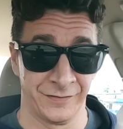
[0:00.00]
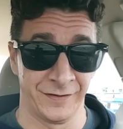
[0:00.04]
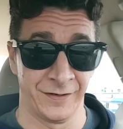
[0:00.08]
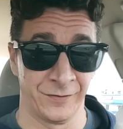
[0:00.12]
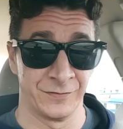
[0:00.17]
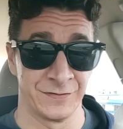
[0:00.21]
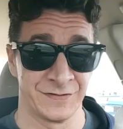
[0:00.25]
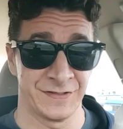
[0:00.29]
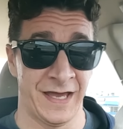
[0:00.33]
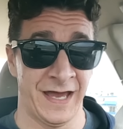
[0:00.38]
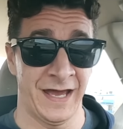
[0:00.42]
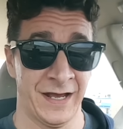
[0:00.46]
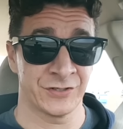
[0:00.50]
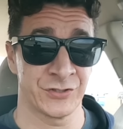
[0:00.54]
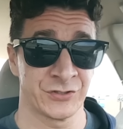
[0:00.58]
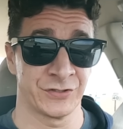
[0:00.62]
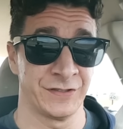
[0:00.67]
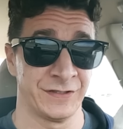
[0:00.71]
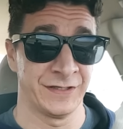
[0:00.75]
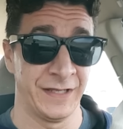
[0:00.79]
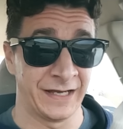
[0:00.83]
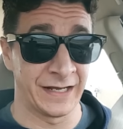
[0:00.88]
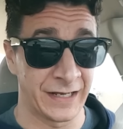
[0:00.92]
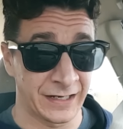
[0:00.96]
There was
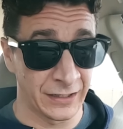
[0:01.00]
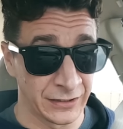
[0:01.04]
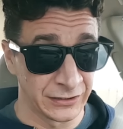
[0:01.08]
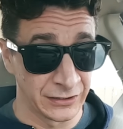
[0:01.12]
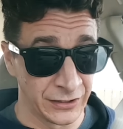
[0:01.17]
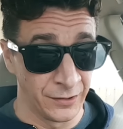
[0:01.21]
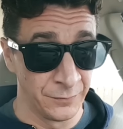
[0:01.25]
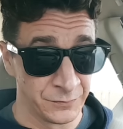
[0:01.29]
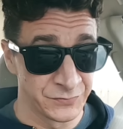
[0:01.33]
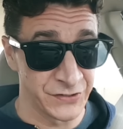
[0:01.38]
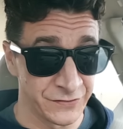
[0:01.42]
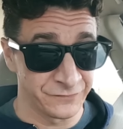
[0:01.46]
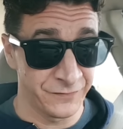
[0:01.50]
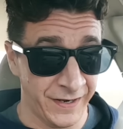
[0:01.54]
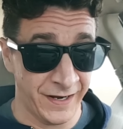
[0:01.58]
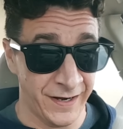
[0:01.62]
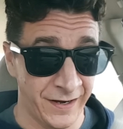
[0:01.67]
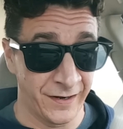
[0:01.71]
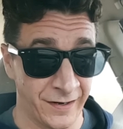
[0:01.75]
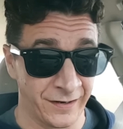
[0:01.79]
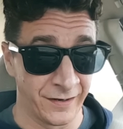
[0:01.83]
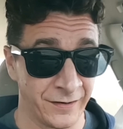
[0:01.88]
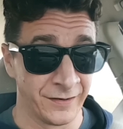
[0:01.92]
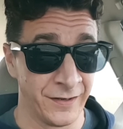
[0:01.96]
actually like clumps of
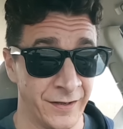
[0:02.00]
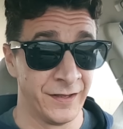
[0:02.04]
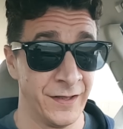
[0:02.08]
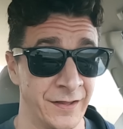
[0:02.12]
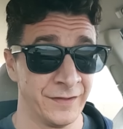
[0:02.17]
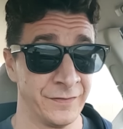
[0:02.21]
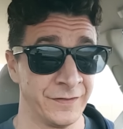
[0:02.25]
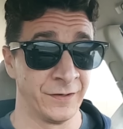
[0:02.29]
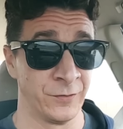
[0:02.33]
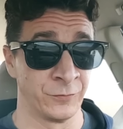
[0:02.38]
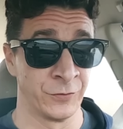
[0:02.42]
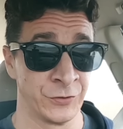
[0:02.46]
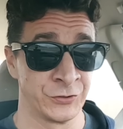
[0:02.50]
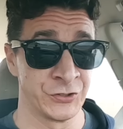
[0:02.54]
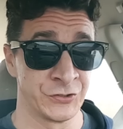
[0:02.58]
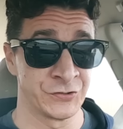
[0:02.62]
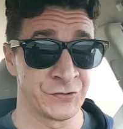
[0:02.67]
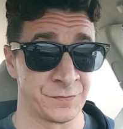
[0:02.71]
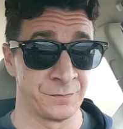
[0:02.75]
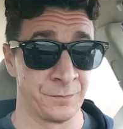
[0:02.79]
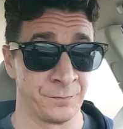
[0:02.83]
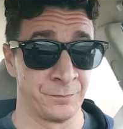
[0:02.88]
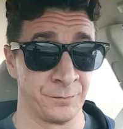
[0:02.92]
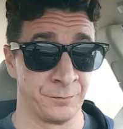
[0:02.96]
hair that were
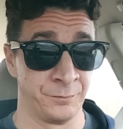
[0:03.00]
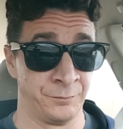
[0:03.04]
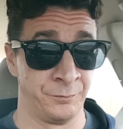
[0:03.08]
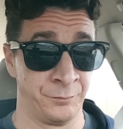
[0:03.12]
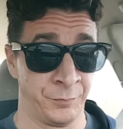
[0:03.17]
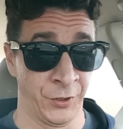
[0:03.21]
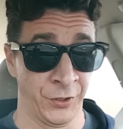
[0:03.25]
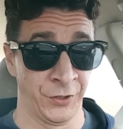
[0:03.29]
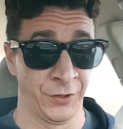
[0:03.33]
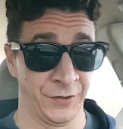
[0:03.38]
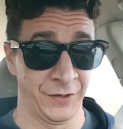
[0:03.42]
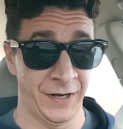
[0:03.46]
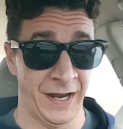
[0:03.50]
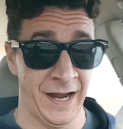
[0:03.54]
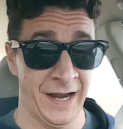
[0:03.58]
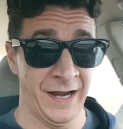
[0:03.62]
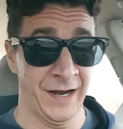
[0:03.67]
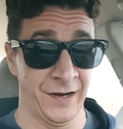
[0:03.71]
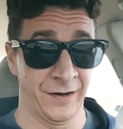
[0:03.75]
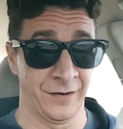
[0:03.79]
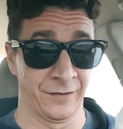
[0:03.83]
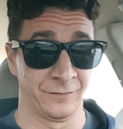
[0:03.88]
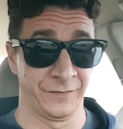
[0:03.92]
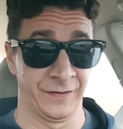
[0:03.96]
just burnt
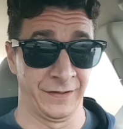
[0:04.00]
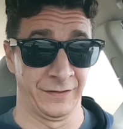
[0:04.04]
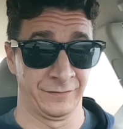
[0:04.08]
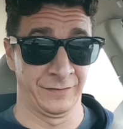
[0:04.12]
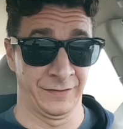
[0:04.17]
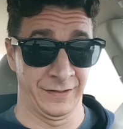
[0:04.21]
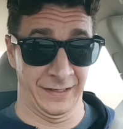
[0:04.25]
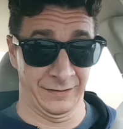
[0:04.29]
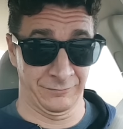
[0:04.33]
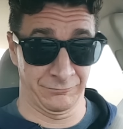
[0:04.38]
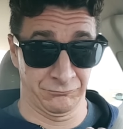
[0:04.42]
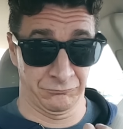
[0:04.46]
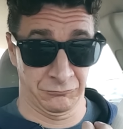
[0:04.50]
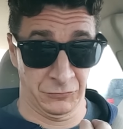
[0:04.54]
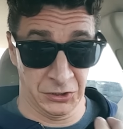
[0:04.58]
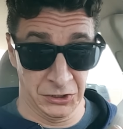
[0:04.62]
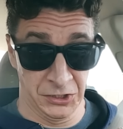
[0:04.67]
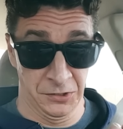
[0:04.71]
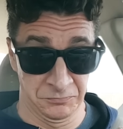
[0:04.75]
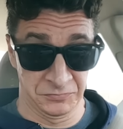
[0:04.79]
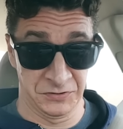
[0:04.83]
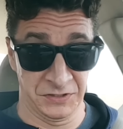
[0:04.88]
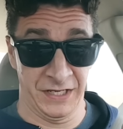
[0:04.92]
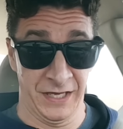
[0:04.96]
hair that like
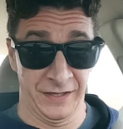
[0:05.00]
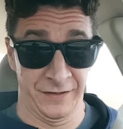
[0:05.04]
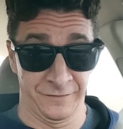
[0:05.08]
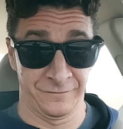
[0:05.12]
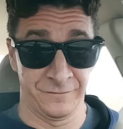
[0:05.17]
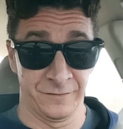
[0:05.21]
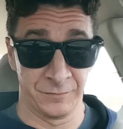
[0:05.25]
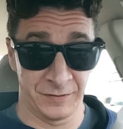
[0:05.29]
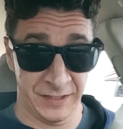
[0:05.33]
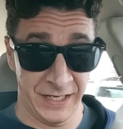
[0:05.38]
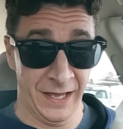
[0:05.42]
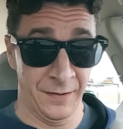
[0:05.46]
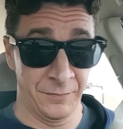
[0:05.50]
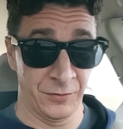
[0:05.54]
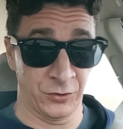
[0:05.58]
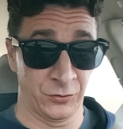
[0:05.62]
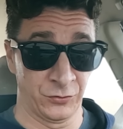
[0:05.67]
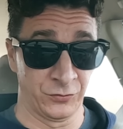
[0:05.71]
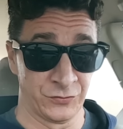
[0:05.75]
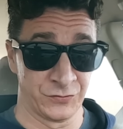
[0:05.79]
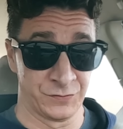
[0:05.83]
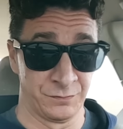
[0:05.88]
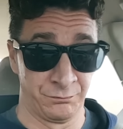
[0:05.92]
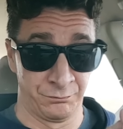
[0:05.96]
clumped together from
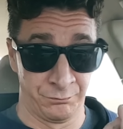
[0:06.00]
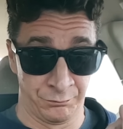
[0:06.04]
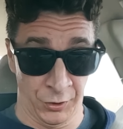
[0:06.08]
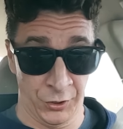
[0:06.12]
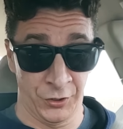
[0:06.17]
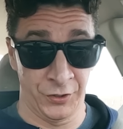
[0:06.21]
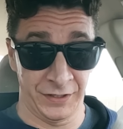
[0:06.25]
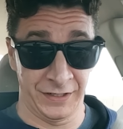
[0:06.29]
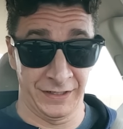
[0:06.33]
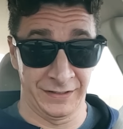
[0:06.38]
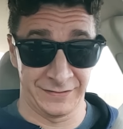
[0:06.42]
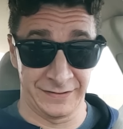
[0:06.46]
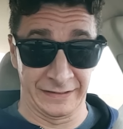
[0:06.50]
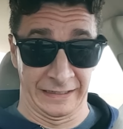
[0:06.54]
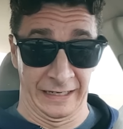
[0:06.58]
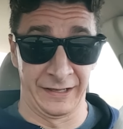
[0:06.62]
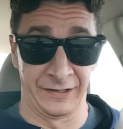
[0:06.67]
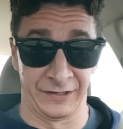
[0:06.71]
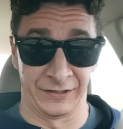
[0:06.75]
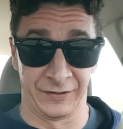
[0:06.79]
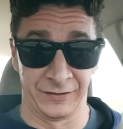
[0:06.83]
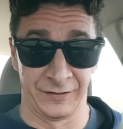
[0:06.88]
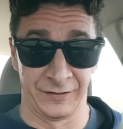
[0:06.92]
chemicals burning it together.